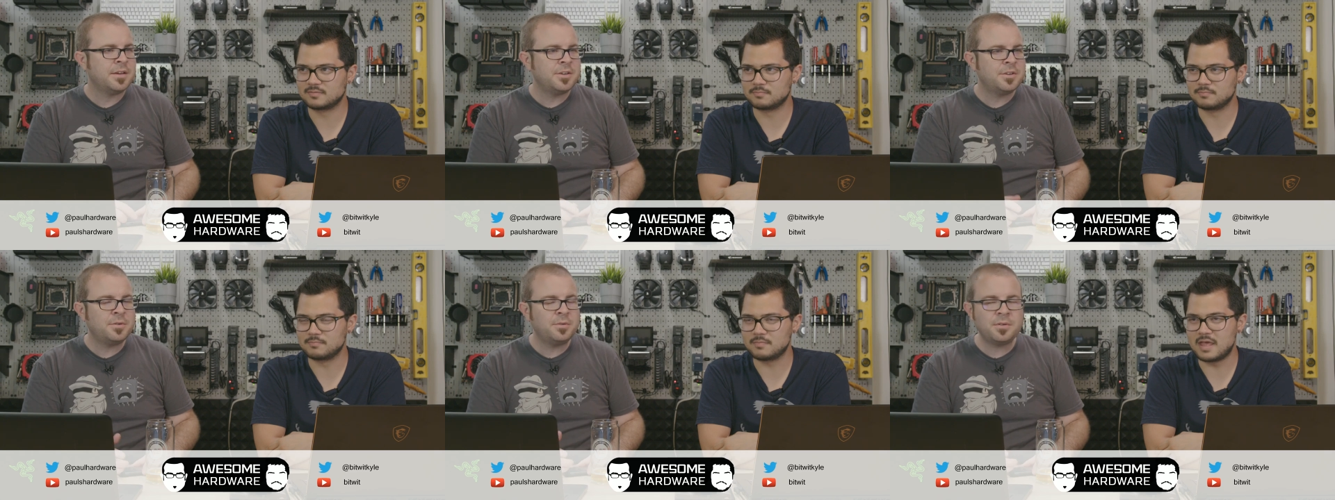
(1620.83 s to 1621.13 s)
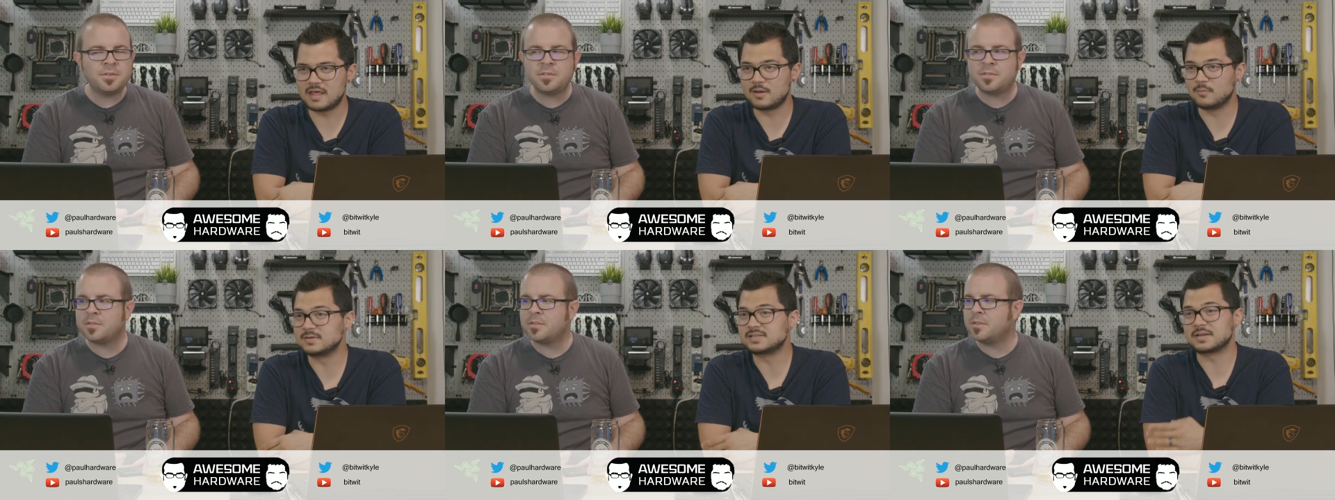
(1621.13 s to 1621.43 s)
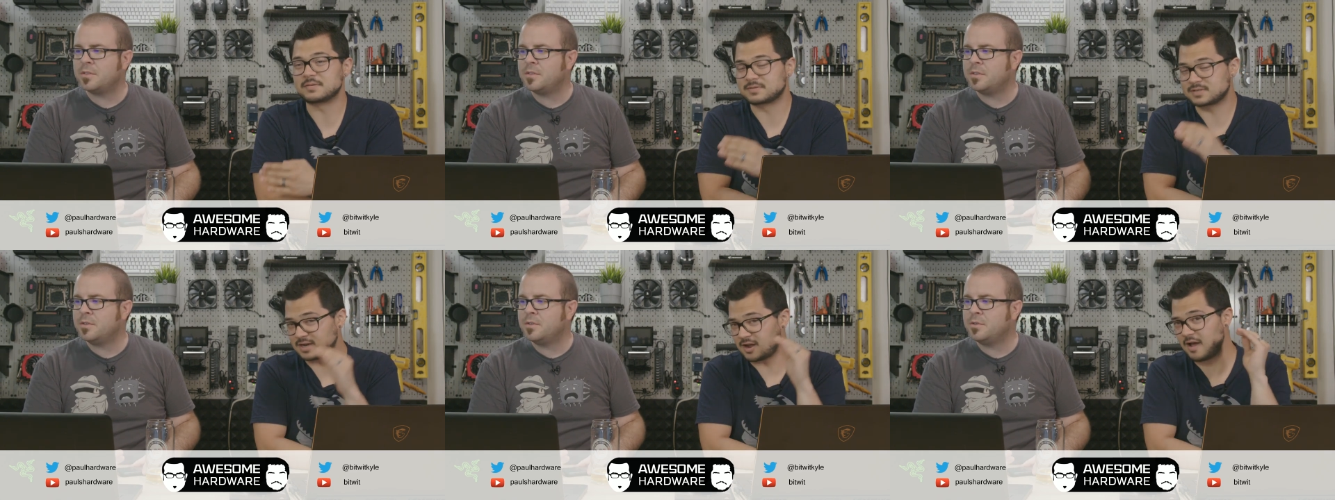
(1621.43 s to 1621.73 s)
Speaker 1: You and it was a
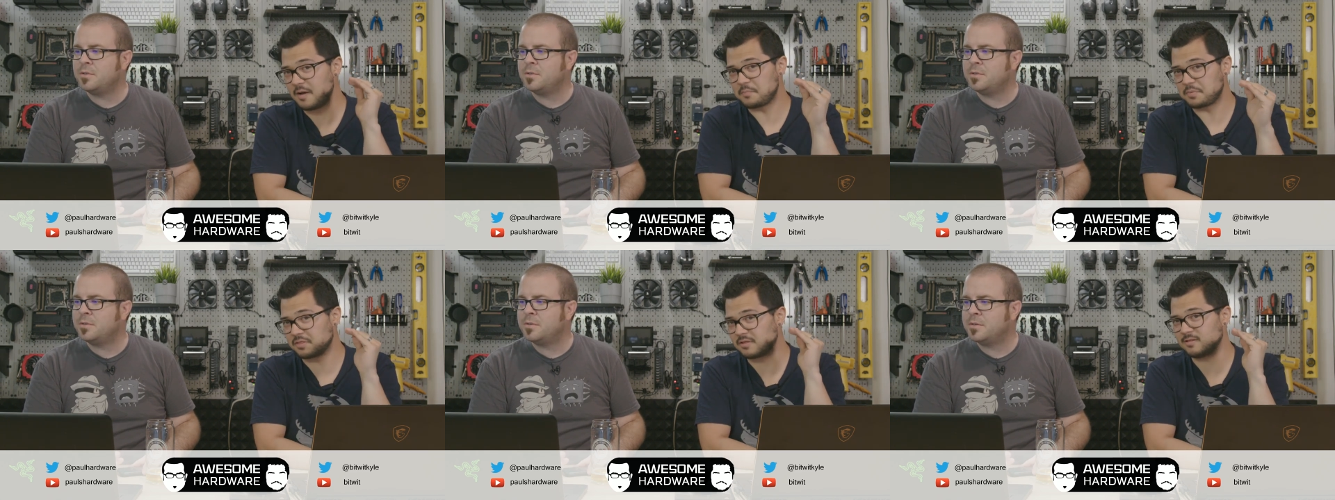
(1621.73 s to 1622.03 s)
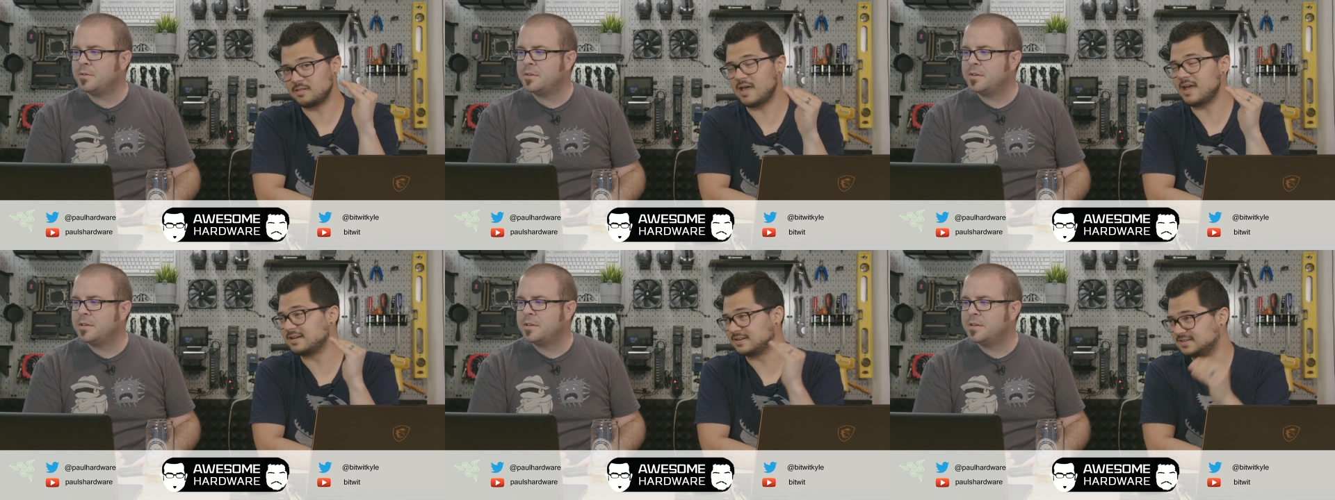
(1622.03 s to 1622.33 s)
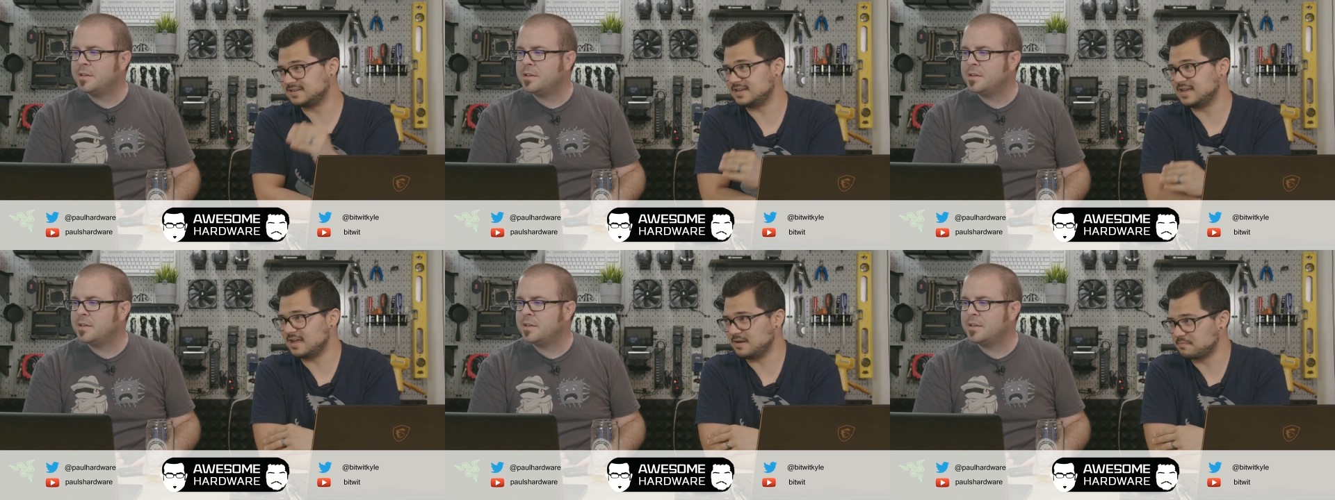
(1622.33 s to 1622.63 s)
top you, of the line
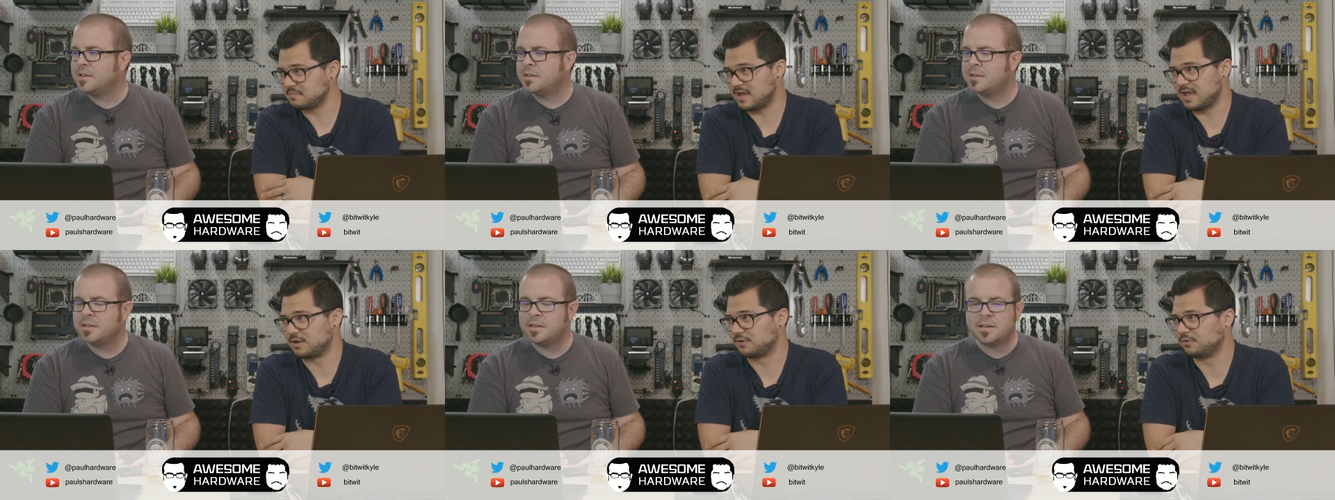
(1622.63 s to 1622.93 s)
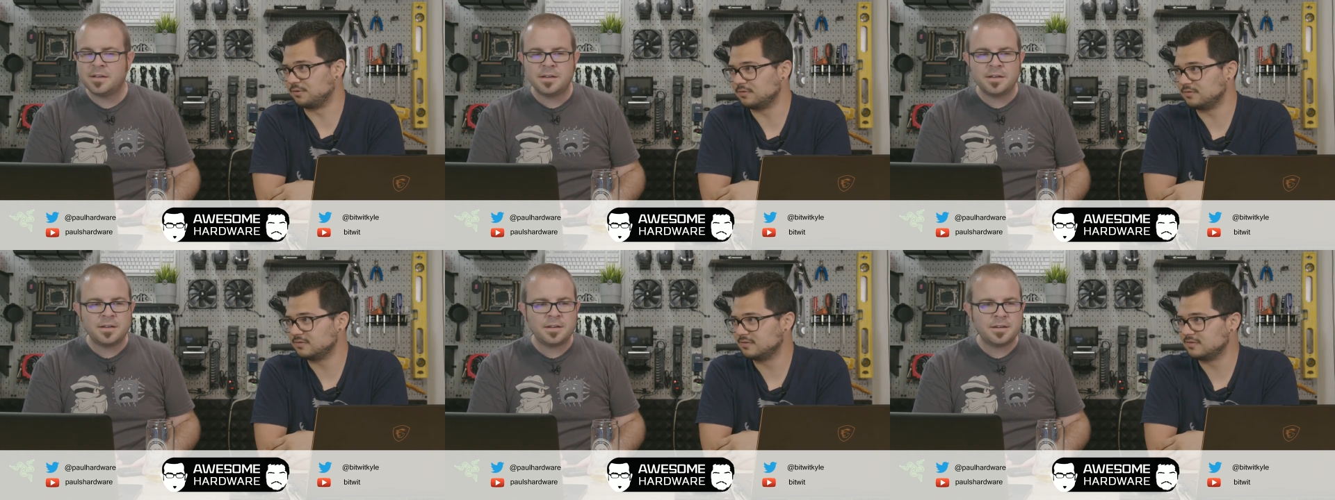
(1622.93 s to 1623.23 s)
TN panel.